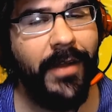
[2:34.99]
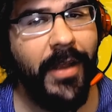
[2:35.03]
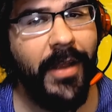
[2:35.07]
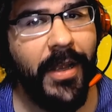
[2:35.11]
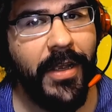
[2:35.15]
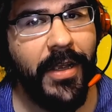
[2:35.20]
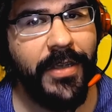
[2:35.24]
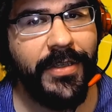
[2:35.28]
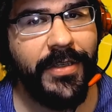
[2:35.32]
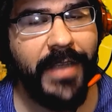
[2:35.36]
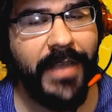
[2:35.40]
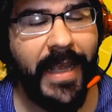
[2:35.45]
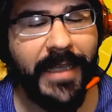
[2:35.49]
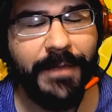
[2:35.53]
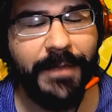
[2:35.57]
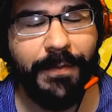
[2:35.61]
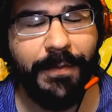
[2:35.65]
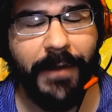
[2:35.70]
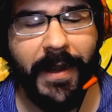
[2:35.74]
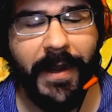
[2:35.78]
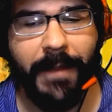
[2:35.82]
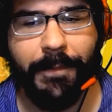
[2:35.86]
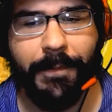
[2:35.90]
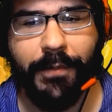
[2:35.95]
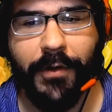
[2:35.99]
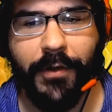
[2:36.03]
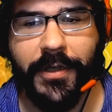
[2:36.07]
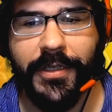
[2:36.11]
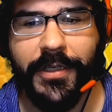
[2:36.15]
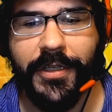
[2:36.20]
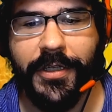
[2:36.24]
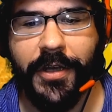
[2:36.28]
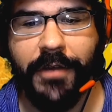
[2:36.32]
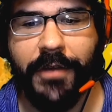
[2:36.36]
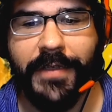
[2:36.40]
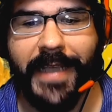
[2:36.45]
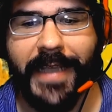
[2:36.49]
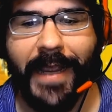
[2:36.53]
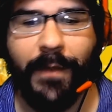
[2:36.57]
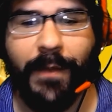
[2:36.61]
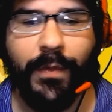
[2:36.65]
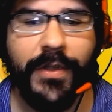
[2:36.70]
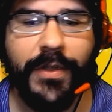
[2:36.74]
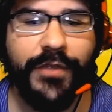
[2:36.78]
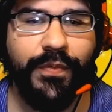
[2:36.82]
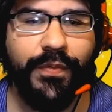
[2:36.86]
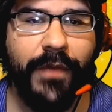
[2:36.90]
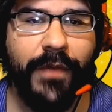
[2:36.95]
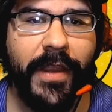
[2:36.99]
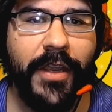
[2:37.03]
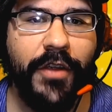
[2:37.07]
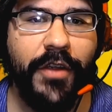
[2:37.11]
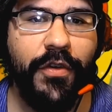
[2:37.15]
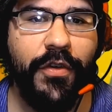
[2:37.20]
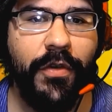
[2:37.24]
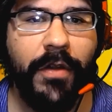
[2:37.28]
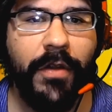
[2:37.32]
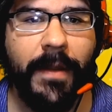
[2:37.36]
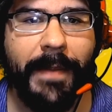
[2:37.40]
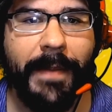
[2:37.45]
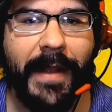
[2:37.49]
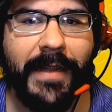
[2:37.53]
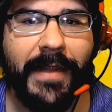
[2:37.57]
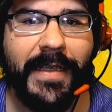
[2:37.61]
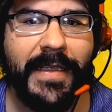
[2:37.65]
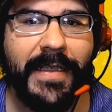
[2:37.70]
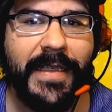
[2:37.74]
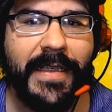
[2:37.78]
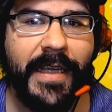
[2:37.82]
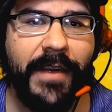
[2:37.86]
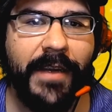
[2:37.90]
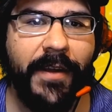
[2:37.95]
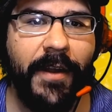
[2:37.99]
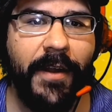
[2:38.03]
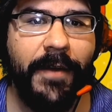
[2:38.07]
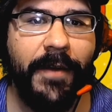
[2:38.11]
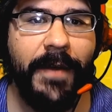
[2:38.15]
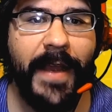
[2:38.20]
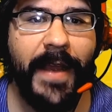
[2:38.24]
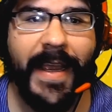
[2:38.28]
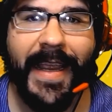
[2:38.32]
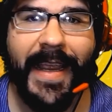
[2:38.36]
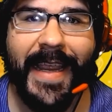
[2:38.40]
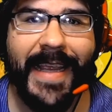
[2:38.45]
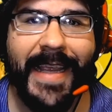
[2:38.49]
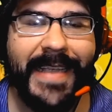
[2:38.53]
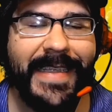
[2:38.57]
So that's pretty important to notate. What's really cool about this hero is